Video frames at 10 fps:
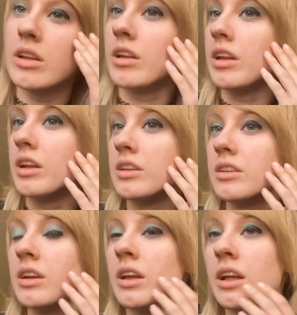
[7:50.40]
And
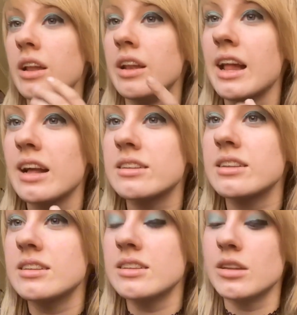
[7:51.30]
next,
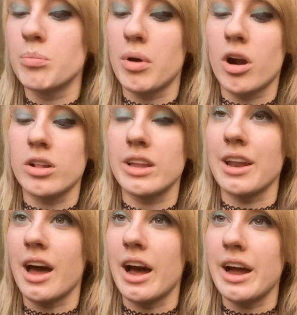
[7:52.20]
this is the part that
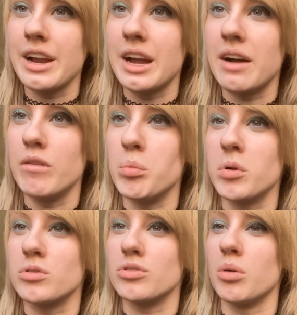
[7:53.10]
I have the
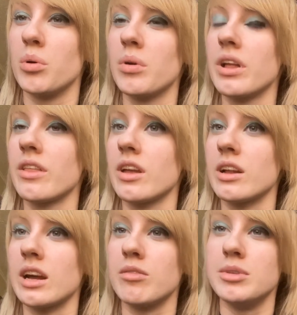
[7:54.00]
most trouble with,
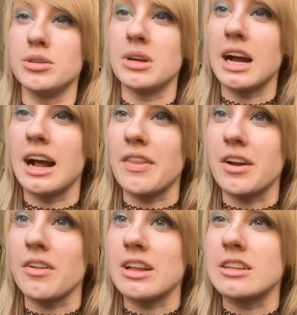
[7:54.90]
and I've been doing
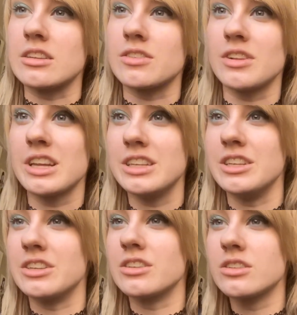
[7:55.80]
eyeliner like this for like
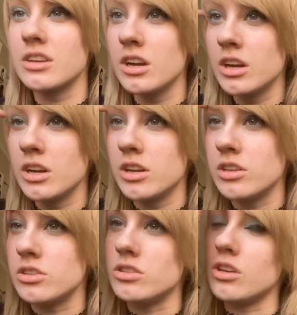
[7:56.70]
years.
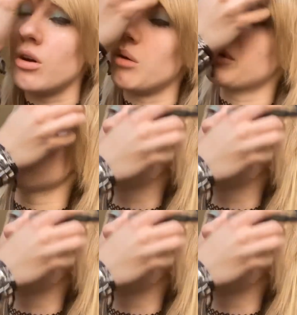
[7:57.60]
So I'm gonna